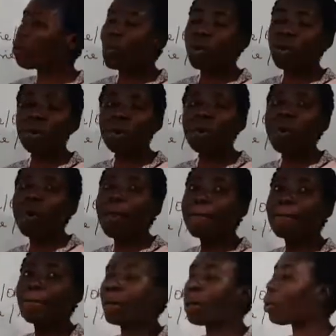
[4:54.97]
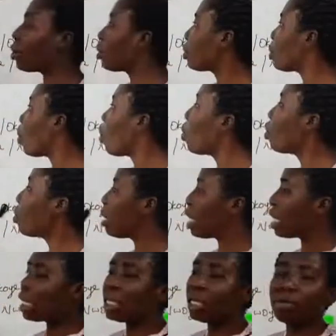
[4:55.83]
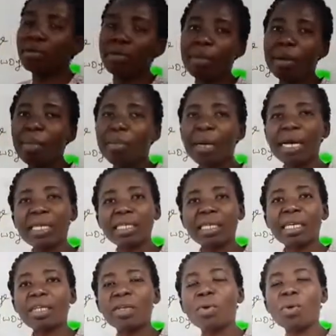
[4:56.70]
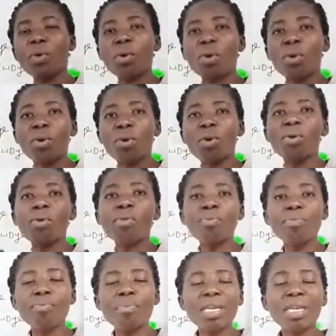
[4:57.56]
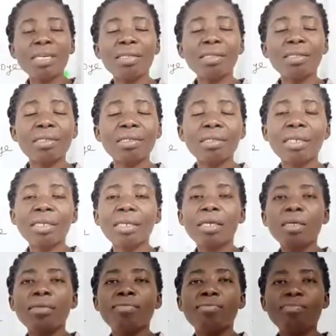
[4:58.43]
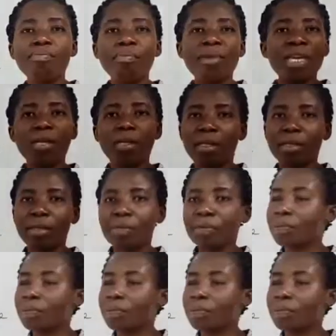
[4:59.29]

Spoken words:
Oko plus Ori. Remember I said Oko means male.